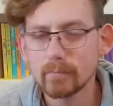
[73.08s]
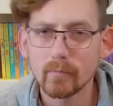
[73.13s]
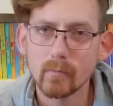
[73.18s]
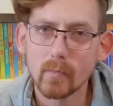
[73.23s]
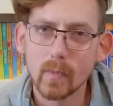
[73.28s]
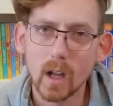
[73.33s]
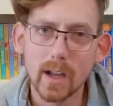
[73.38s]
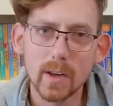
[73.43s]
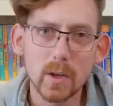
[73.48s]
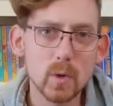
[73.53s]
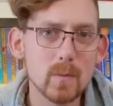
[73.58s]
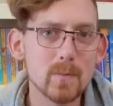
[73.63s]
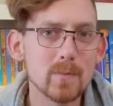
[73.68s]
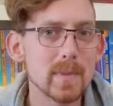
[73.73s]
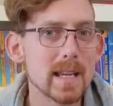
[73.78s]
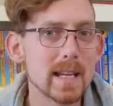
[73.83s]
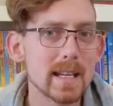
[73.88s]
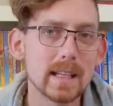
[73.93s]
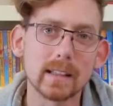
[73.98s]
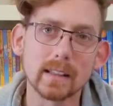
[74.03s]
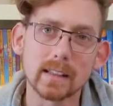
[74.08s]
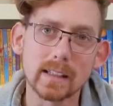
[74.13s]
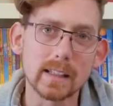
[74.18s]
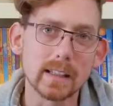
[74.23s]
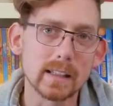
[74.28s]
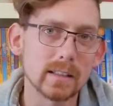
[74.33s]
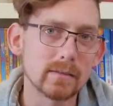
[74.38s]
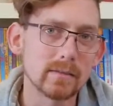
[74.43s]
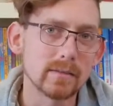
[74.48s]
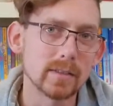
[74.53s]
I knew
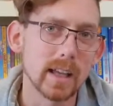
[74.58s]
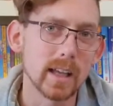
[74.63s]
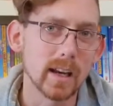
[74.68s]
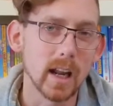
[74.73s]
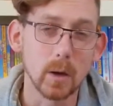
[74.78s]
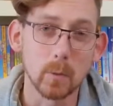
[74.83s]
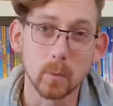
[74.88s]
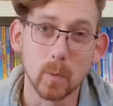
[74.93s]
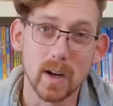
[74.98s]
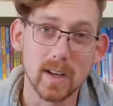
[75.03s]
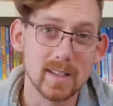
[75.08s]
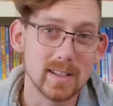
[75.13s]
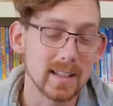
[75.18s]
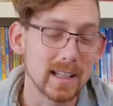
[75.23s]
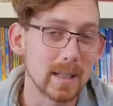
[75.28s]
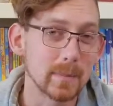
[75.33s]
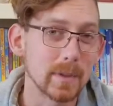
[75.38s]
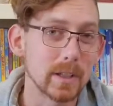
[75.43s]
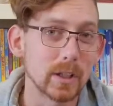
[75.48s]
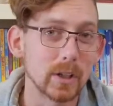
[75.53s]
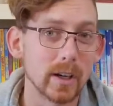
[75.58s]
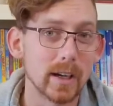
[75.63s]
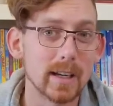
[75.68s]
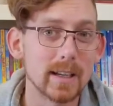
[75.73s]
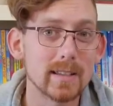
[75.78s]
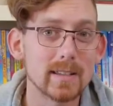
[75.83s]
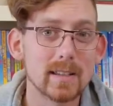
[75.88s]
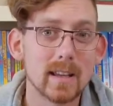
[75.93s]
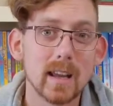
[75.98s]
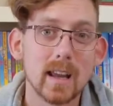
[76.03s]
immediately that I wasn't going to be
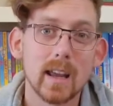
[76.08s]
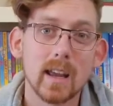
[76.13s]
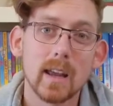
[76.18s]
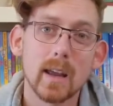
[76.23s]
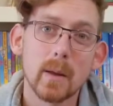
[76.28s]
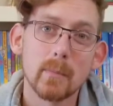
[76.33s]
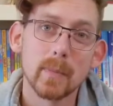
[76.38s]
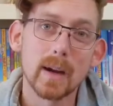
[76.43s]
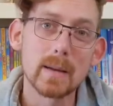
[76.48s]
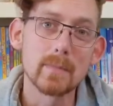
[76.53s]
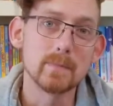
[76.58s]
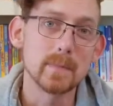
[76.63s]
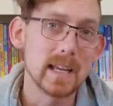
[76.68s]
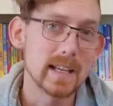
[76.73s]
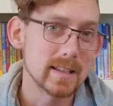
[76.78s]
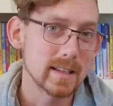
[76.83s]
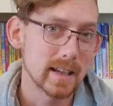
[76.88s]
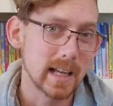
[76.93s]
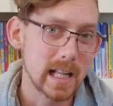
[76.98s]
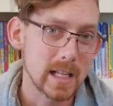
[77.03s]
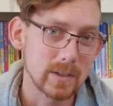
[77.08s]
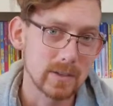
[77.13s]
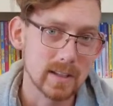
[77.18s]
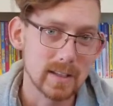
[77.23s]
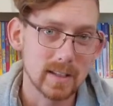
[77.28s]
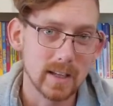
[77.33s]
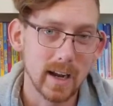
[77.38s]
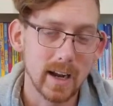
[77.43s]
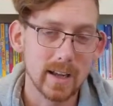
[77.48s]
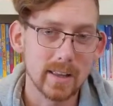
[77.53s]
crazed by amazing color in the
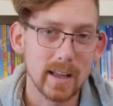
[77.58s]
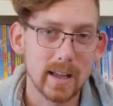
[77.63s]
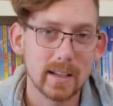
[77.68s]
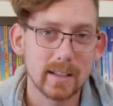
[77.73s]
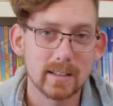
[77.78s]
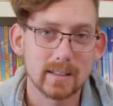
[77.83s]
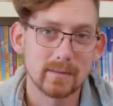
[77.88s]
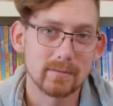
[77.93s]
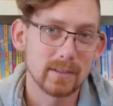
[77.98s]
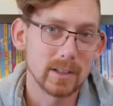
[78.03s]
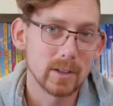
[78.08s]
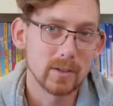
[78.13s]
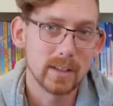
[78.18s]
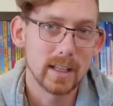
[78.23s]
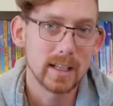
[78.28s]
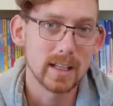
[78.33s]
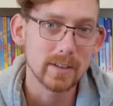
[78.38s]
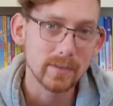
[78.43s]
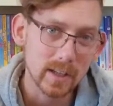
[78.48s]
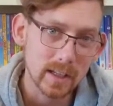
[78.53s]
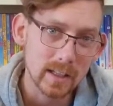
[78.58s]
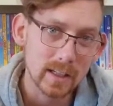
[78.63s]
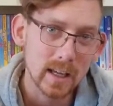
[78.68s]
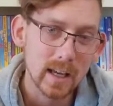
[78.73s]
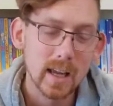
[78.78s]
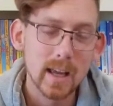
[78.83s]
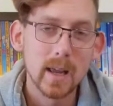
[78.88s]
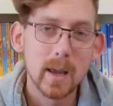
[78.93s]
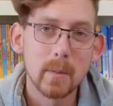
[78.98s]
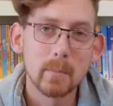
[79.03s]
sky that evening,
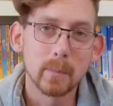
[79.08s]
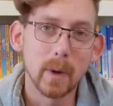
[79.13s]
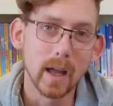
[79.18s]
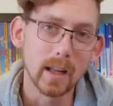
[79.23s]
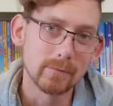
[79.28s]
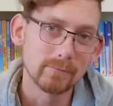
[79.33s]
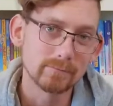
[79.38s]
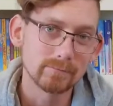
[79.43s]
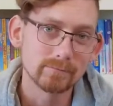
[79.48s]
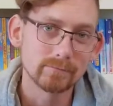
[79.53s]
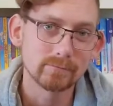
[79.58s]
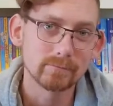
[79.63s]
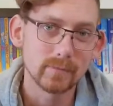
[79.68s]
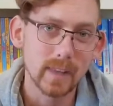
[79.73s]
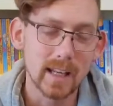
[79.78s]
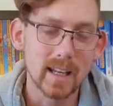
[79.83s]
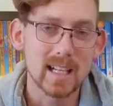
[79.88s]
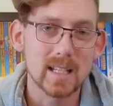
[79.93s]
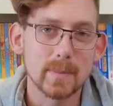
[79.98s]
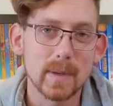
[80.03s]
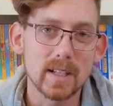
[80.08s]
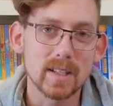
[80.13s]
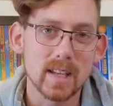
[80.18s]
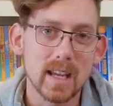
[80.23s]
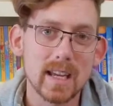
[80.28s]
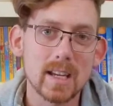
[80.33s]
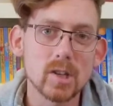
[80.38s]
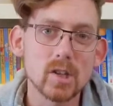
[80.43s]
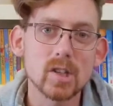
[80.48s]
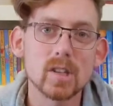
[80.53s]
but that
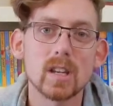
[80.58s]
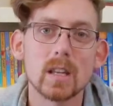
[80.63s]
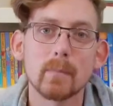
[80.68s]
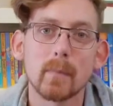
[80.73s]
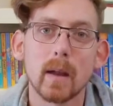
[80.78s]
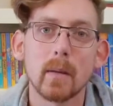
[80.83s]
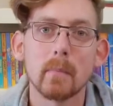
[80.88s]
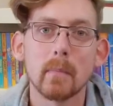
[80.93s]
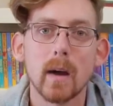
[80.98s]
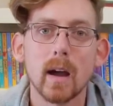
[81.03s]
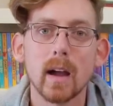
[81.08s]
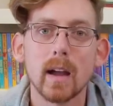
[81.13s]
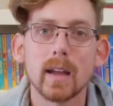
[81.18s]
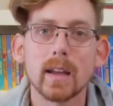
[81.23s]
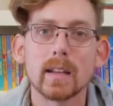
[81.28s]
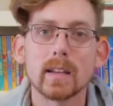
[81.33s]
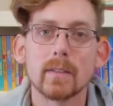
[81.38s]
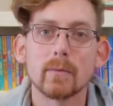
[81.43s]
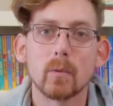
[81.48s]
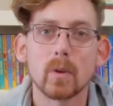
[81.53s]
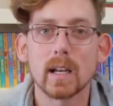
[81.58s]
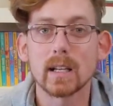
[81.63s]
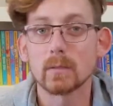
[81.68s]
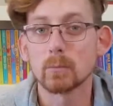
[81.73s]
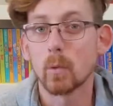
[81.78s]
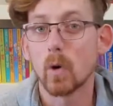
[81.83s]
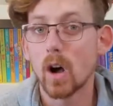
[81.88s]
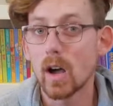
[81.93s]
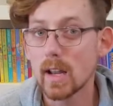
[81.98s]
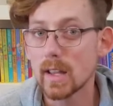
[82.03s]
expectation in my mind of what I
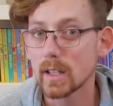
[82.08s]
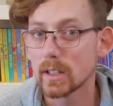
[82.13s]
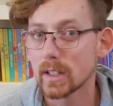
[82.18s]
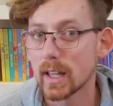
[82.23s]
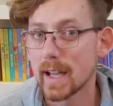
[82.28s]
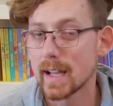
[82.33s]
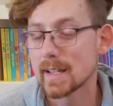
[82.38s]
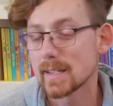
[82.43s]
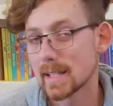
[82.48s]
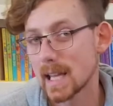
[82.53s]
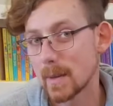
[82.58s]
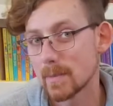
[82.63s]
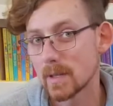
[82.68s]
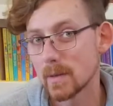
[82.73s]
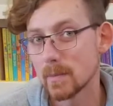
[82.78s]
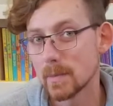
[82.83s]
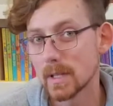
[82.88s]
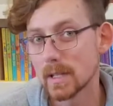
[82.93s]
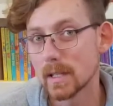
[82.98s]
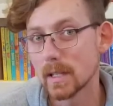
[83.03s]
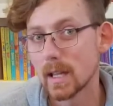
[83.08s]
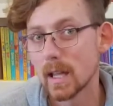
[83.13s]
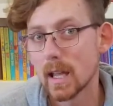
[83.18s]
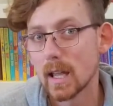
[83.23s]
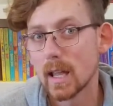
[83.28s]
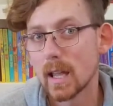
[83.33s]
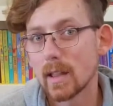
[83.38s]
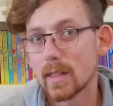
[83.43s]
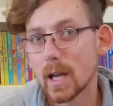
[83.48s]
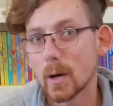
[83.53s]
wanted the landscape to be,
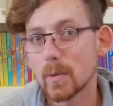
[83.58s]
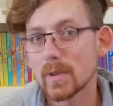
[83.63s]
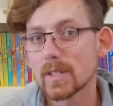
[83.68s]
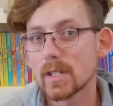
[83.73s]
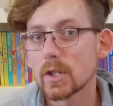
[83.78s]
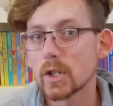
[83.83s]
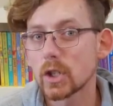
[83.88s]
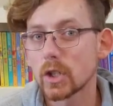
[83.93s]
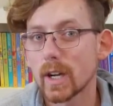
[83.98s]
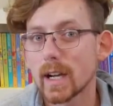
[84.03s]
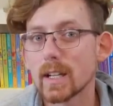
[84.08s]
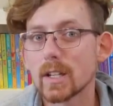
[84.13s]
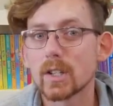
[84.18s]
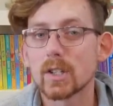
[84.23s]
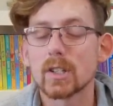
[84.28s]
that was entrenched